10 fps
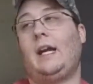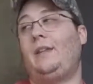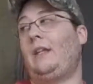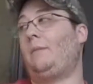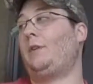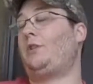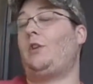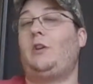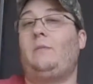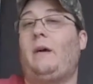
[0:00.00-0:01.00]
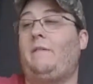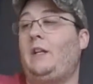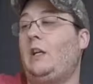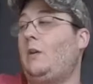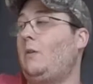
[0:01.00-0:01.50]
and then I'm going to show you my
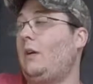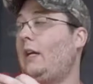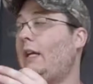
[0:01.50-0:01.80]
video